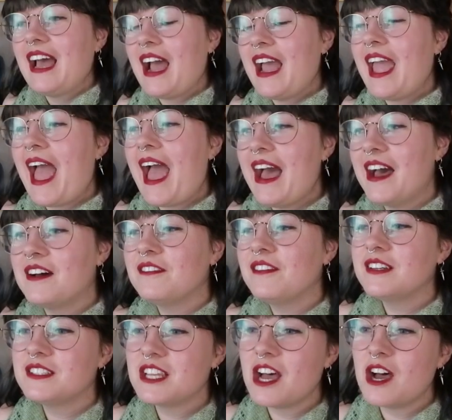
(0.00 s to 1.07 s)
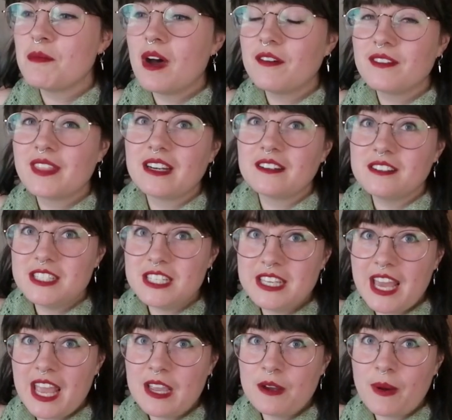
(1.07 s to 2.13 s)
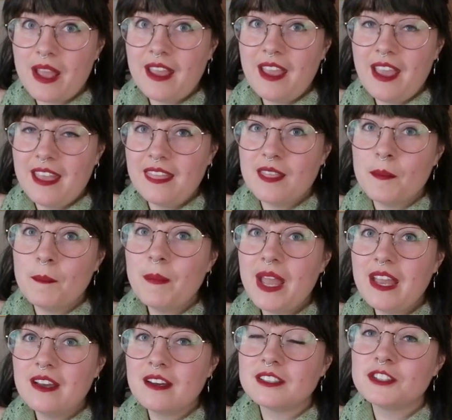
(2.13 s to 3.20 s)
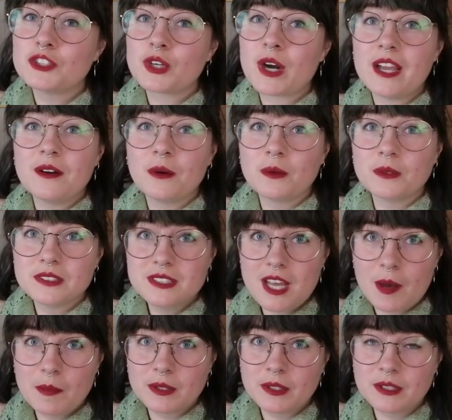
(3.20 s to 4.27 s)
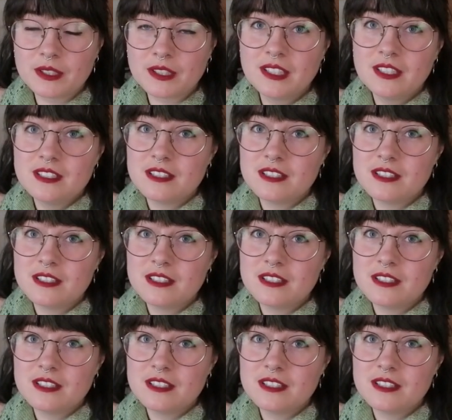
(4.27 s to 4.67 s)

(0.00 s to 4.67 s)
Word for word: I have some of their DK weight in the mail to try and hold double